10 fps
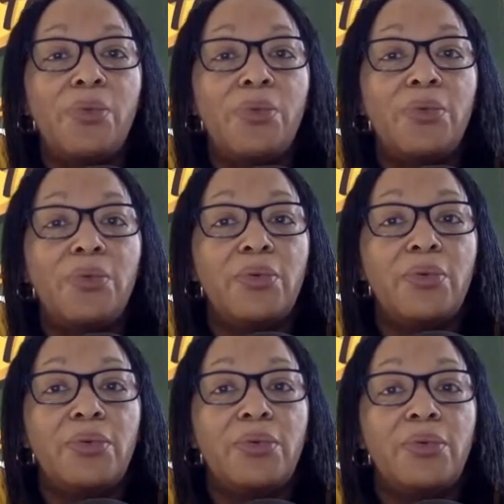
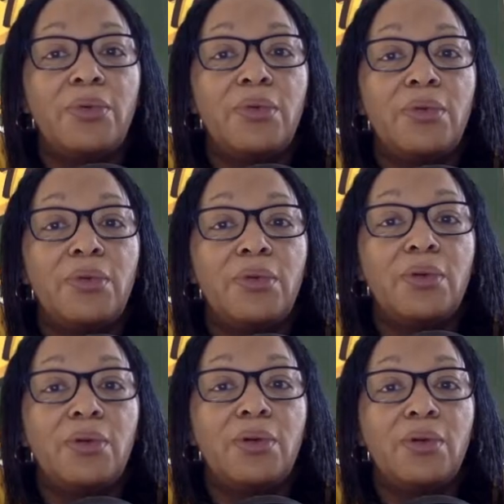
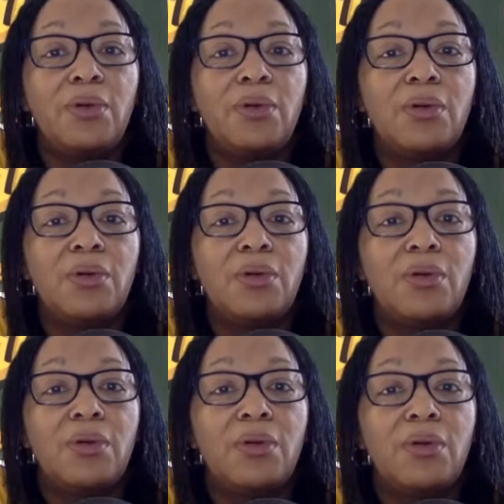
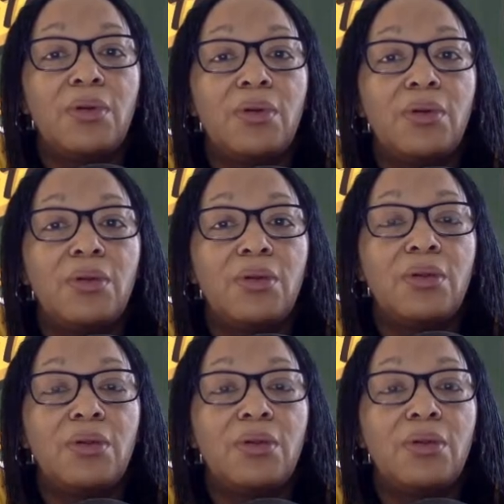
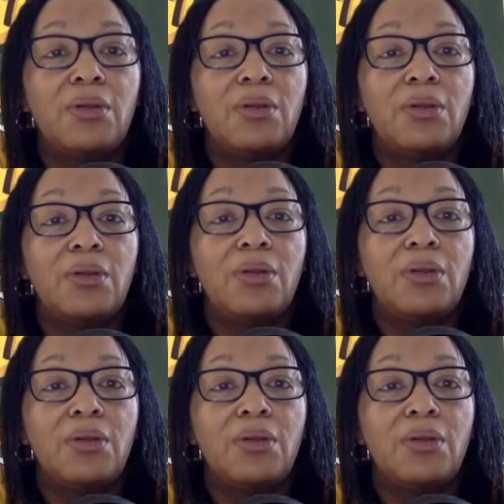(not speaking)